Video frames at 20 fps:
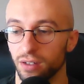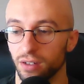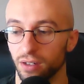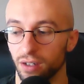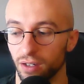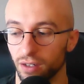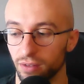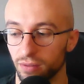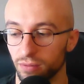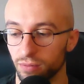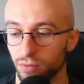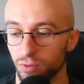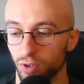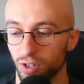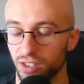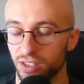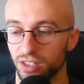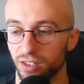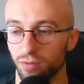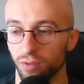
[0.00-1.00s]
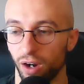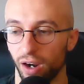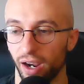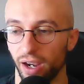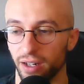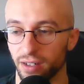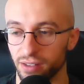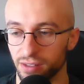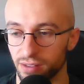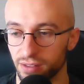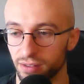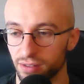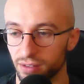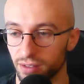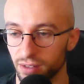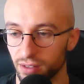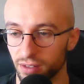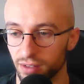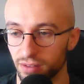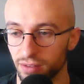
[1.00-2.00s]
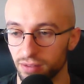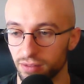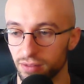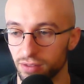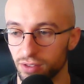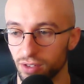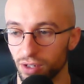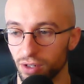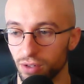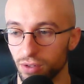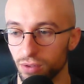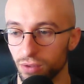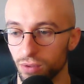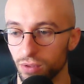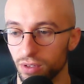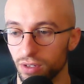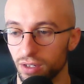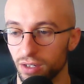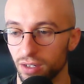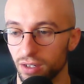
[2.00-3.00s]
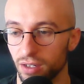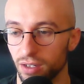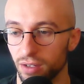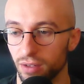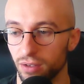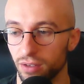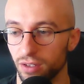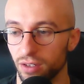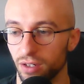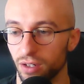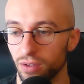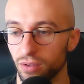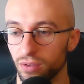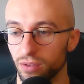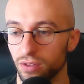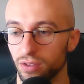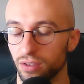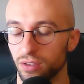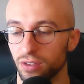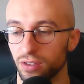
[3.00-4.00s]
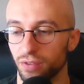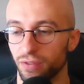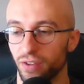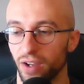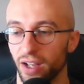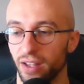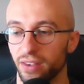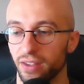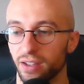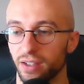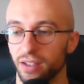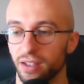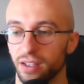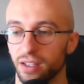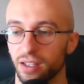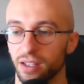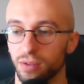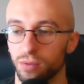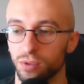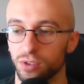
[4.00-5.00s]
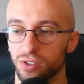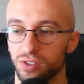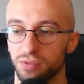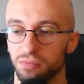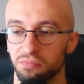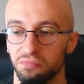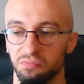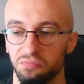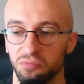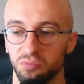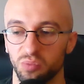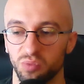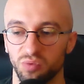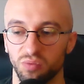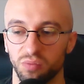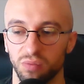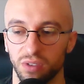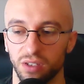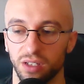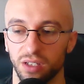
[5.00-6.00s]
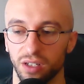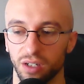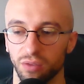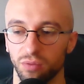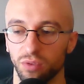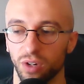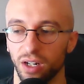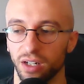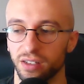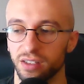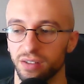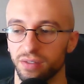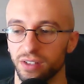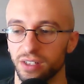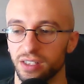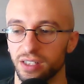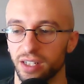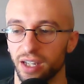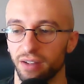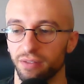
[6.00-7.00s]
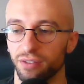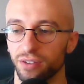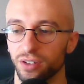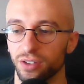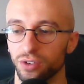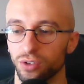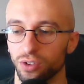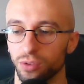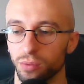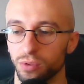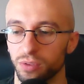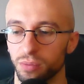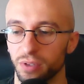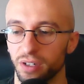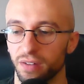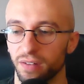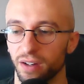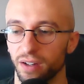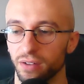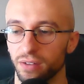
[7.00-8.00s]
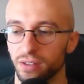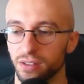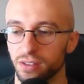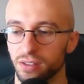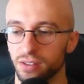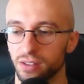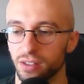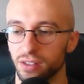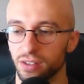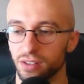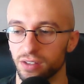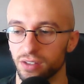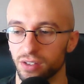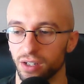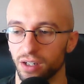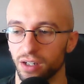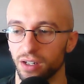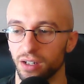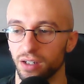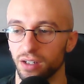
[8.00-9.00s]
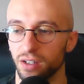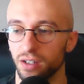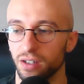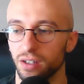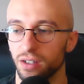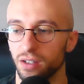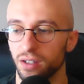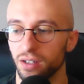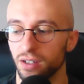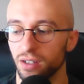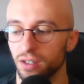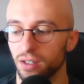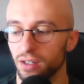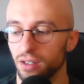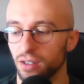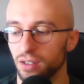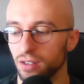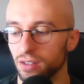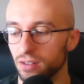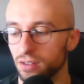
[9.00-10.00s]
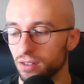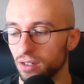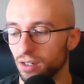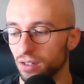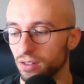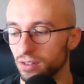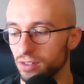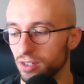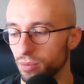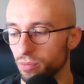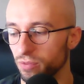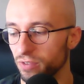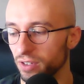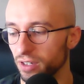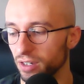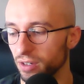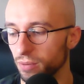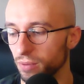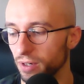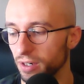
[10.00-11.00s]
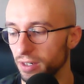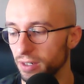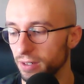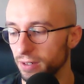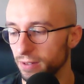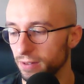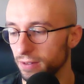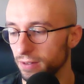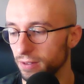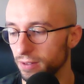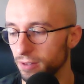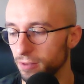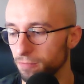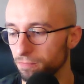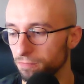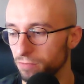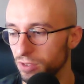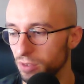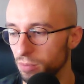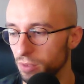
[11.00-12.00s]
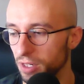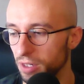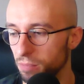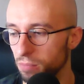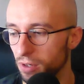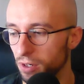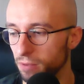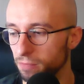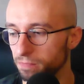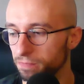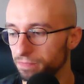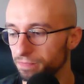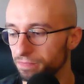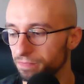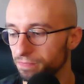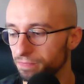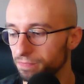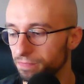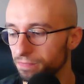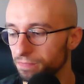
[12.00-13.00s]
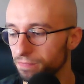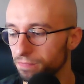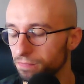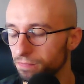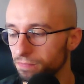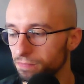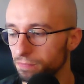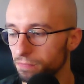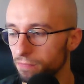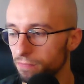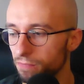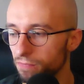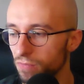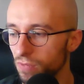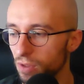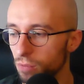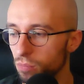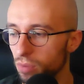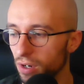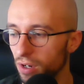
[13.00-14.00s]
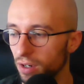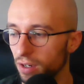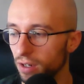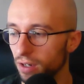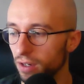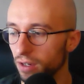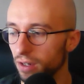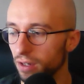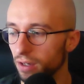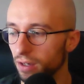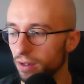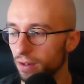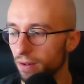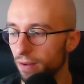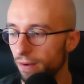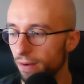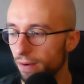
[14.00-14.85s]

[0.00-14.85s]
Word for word: like dressed in rags. Uh, so, it, you know, the fact that he was, you know, relatively together and enjoyable to be around is, is, uh, it's kind of something in a way um, to me. But but uh,